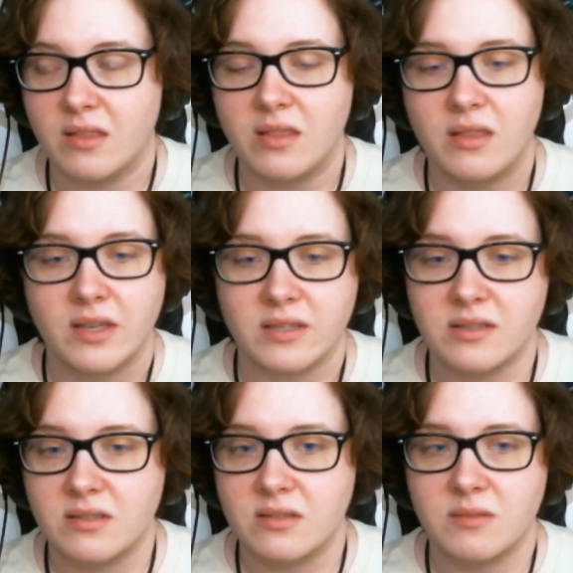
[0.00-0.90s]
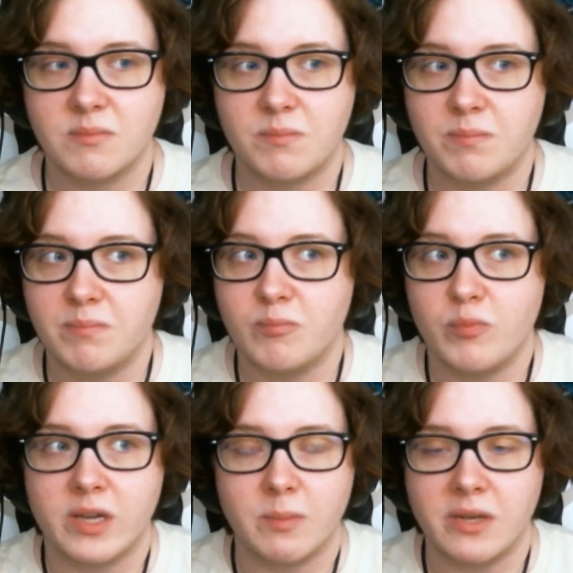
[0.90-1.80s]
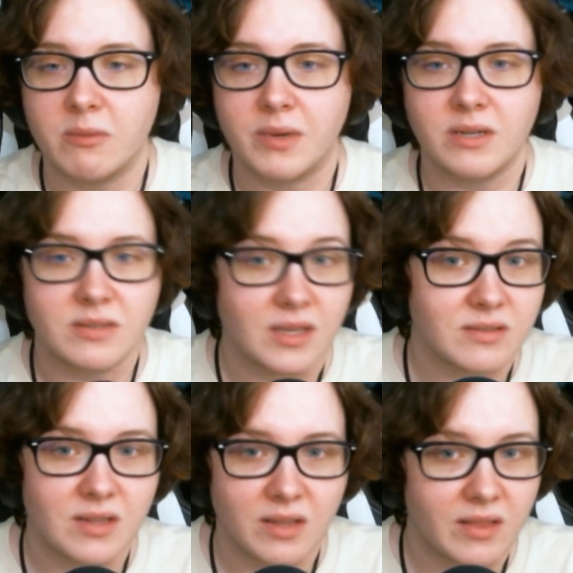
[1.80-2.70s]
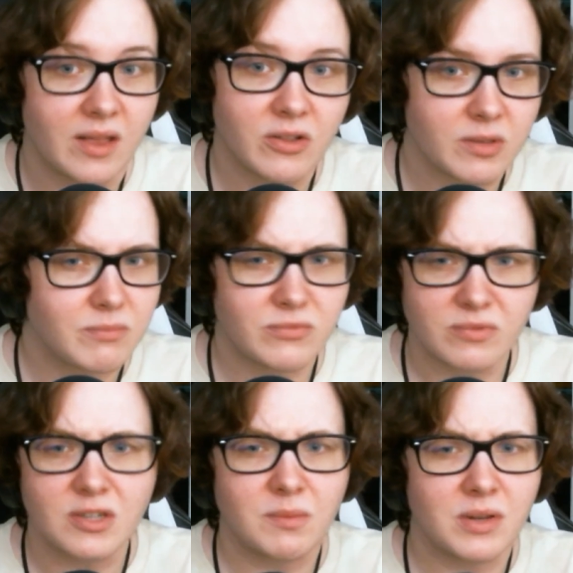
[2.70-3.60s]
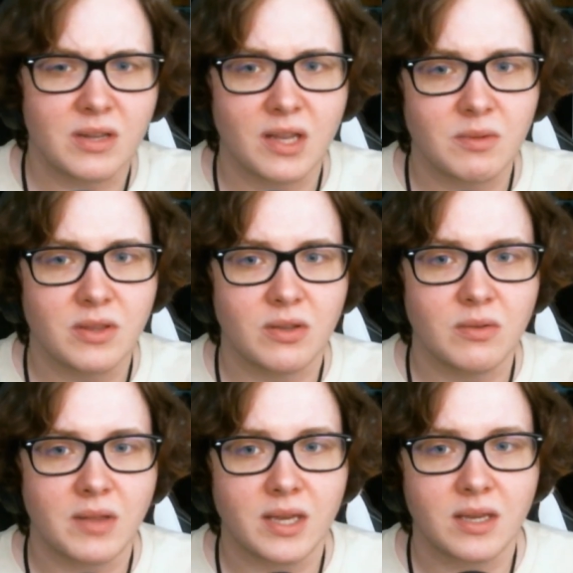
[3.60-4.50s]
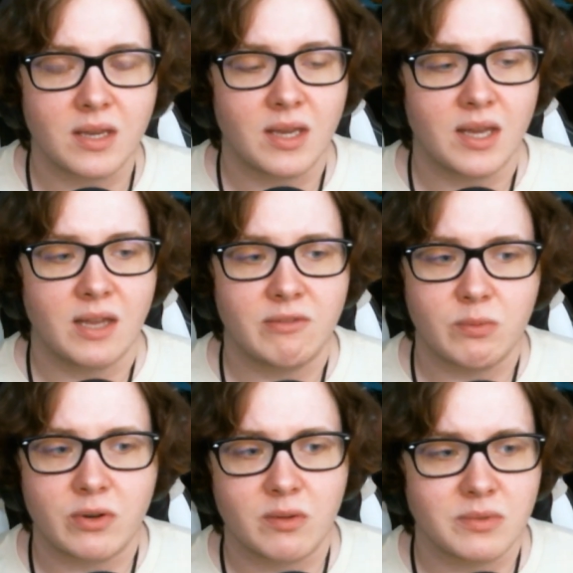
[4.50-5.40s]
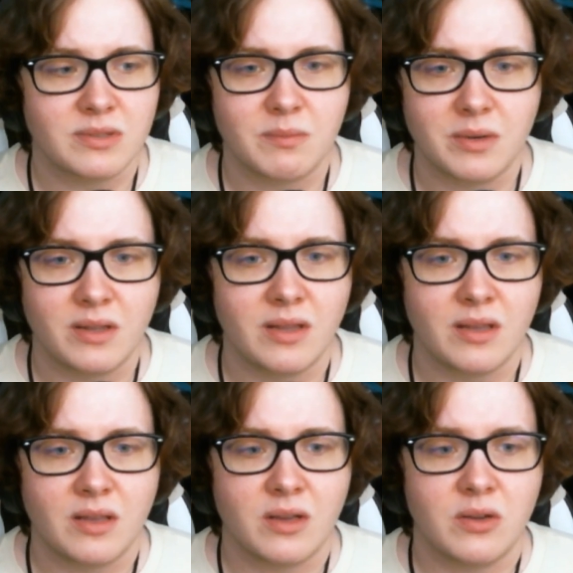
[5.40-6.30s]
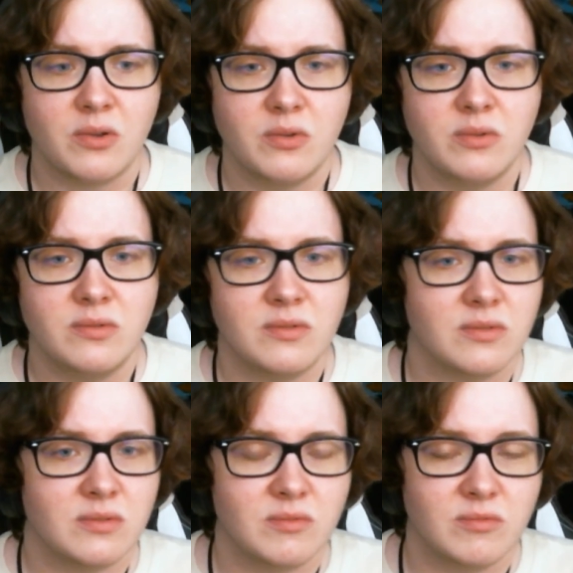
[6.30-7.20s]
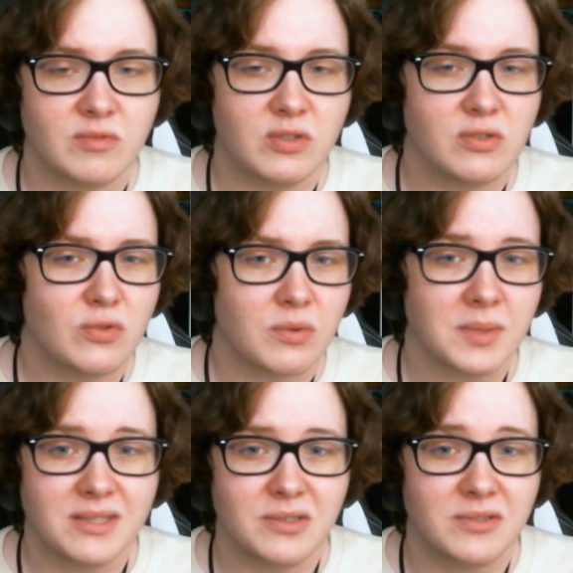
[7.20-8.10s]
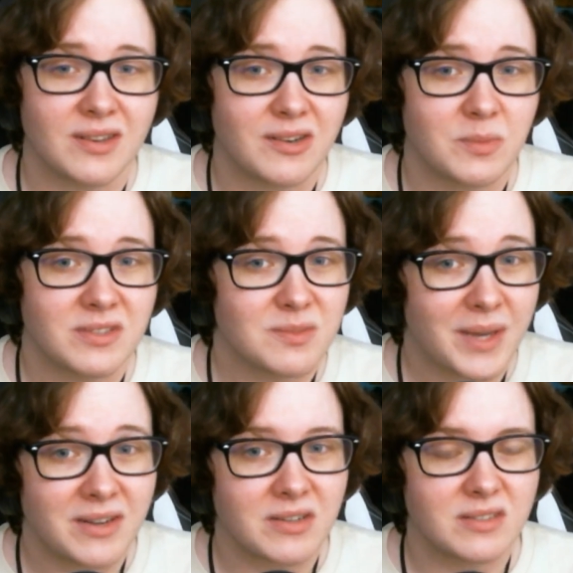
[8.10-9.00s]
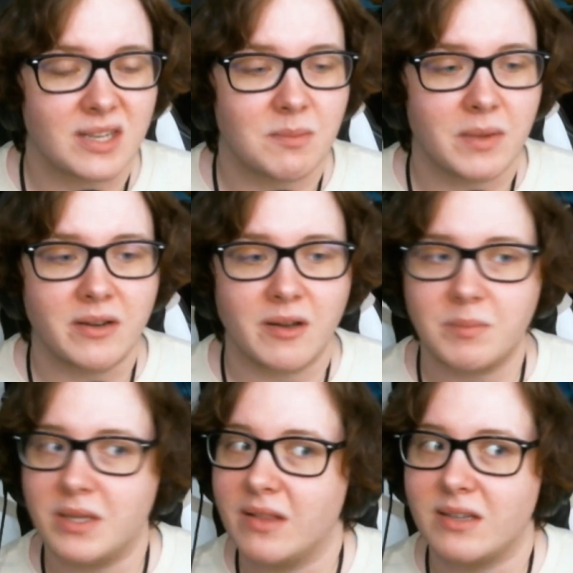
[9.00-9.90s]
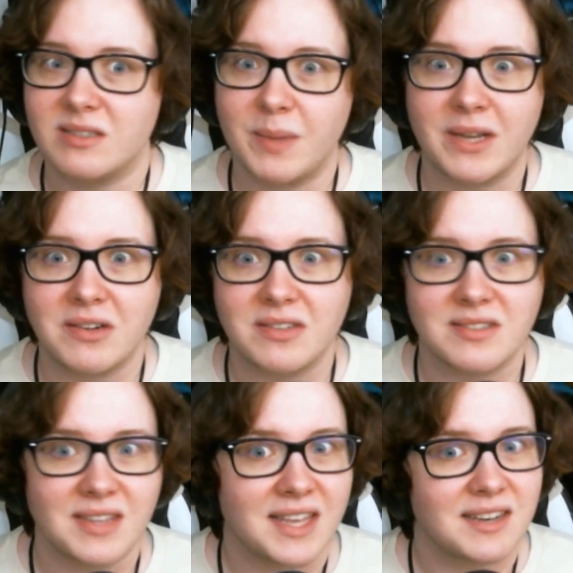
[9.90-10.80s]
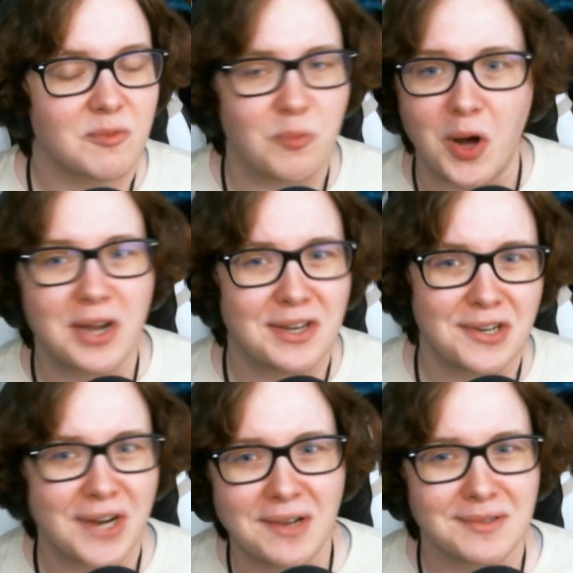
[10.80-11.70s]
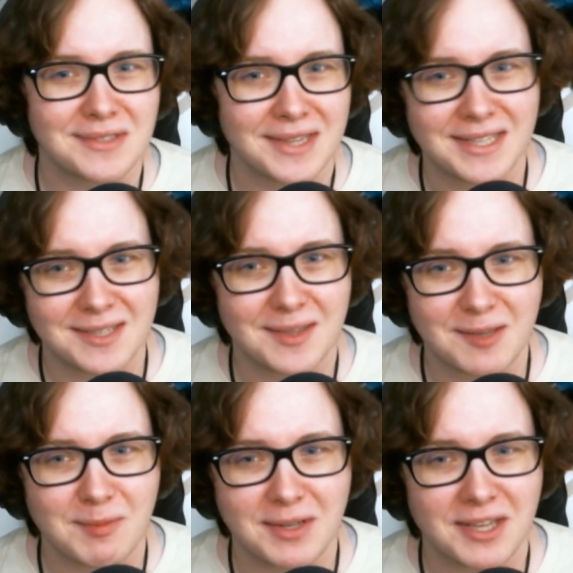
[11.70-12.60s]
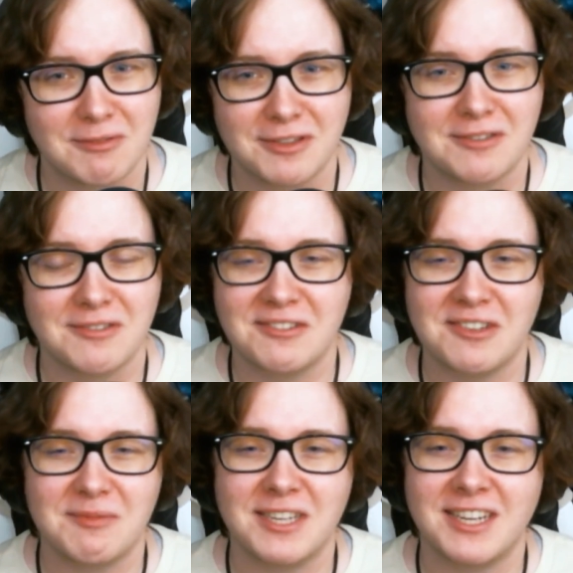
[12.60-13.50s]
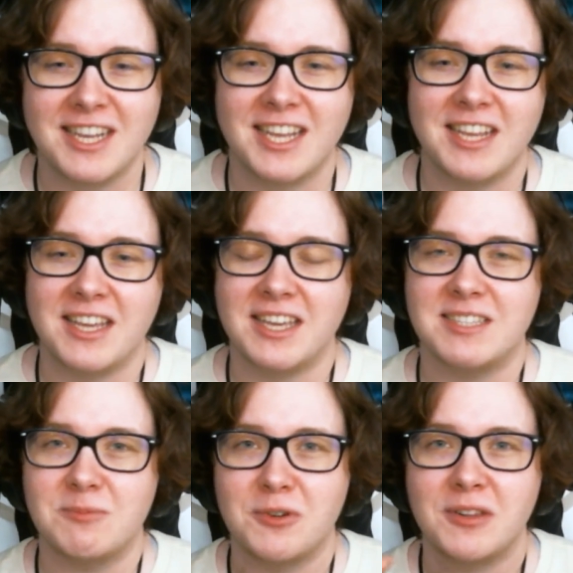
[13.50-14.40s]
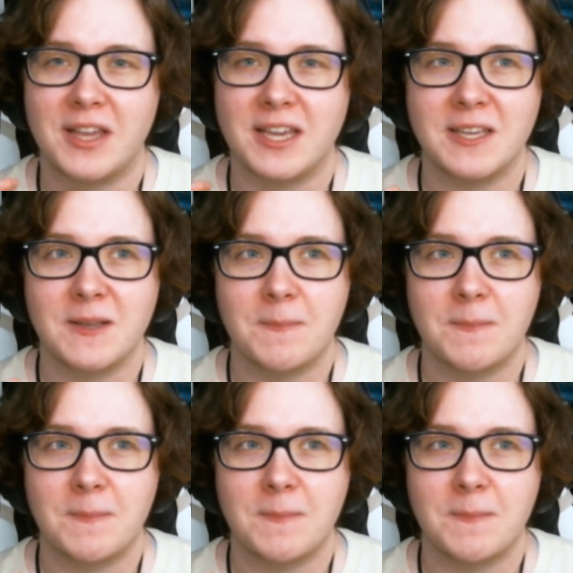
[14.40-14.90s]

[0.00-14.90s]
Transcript: this Wikipedia page says that they'll communicate with you. Like if you're working with somebody who's normally associated with spiders, it might not be like spiders that walk into your house and that's how they communicate with you. You know what I mean? It's more like